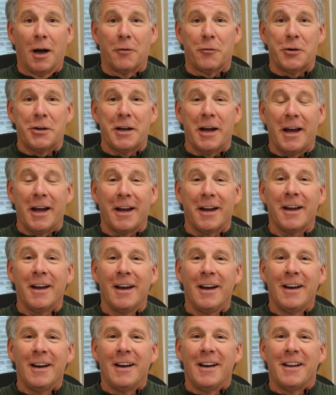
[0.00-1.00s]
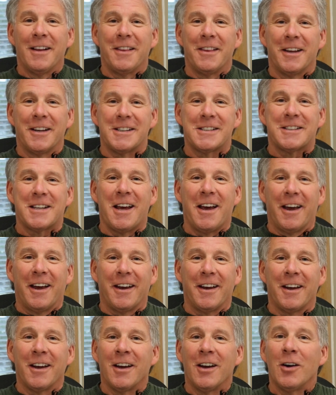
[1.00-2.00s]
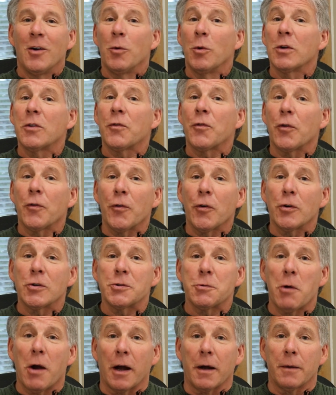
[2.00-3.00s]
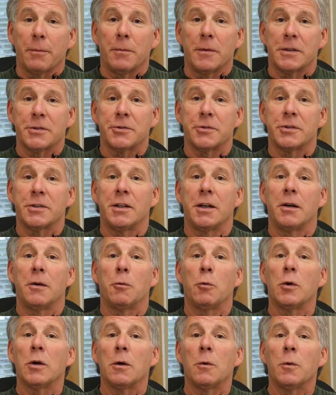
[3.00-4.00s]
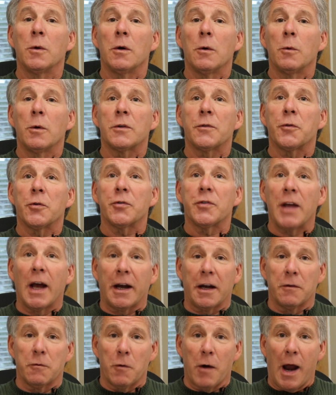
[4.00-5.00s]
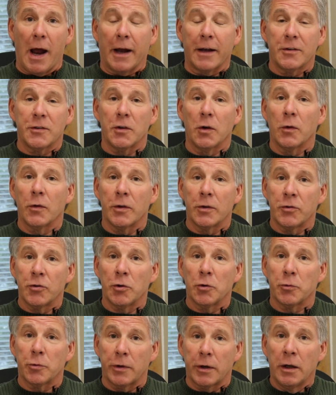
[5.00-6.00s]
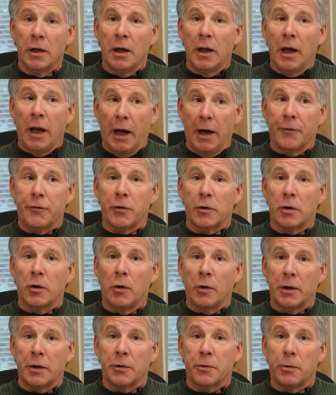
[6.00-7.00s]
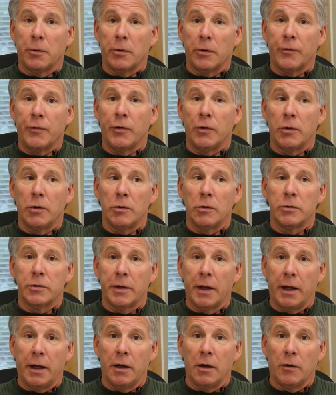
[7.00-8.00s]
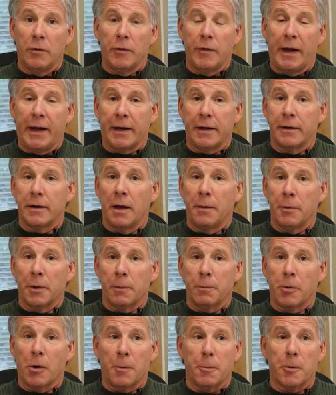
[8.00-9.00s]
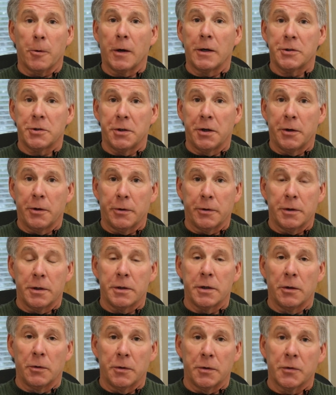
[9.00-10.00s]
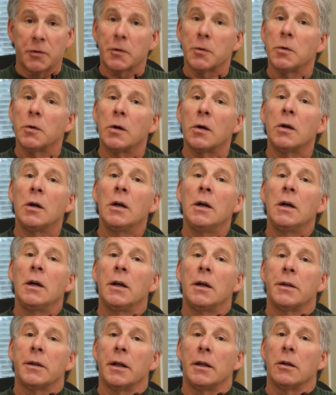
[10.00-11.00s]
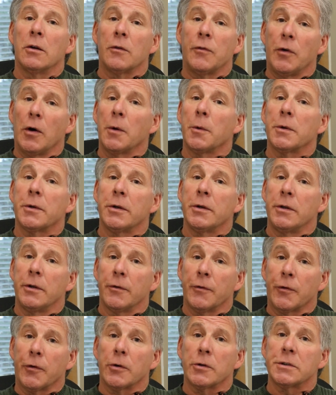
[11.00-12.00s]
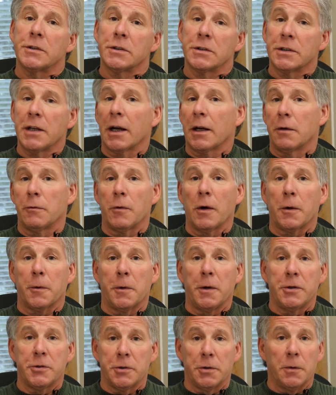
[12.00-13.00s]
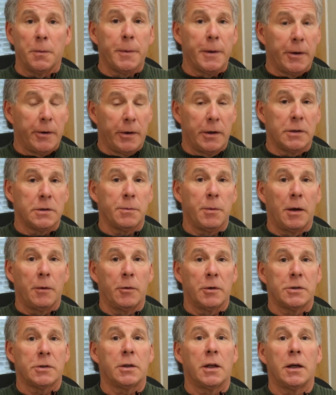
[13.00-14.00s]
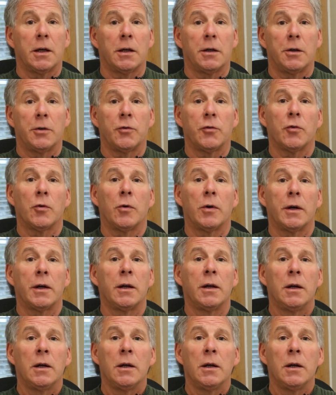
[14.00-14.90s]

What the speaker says: Every day they say, "What's for first rec, Mr. C? What's for second rec?" So the children, after going through a full day of academic preparation here at the Children's School, they look forward to the first and second recreational periods by which they can enjoy